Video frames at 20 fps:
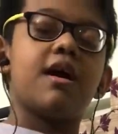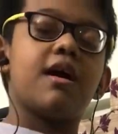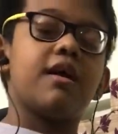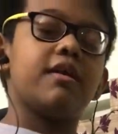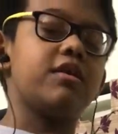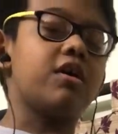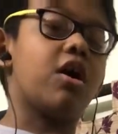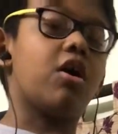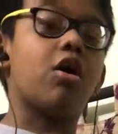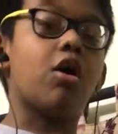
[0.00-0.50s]

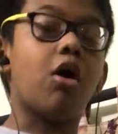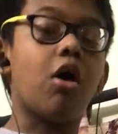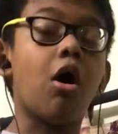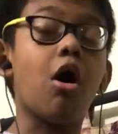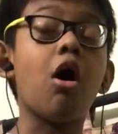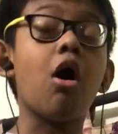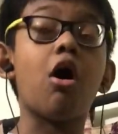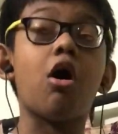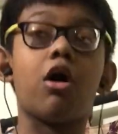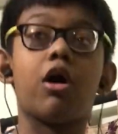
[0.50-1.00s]
the
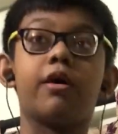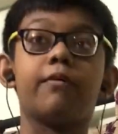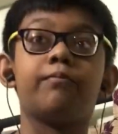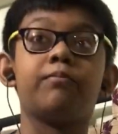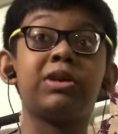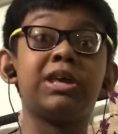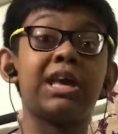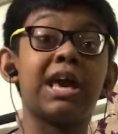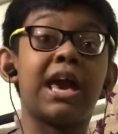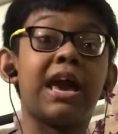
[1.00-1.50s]
R
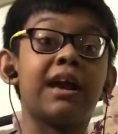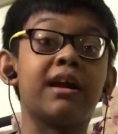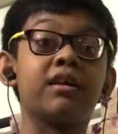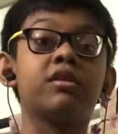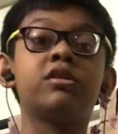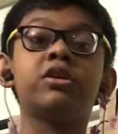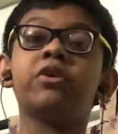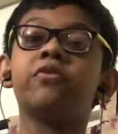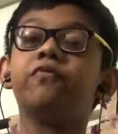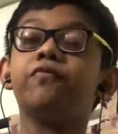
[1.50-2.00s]
being
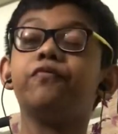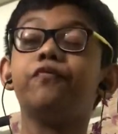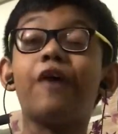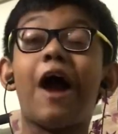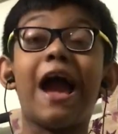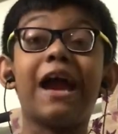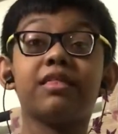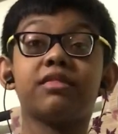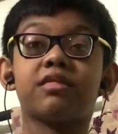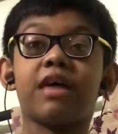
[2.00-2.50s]
the
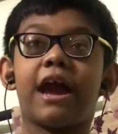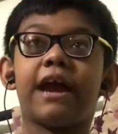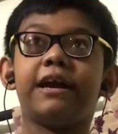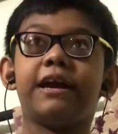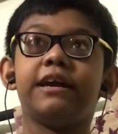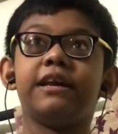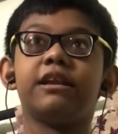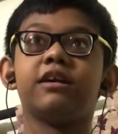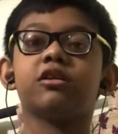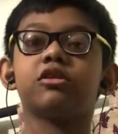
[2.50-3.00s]
right side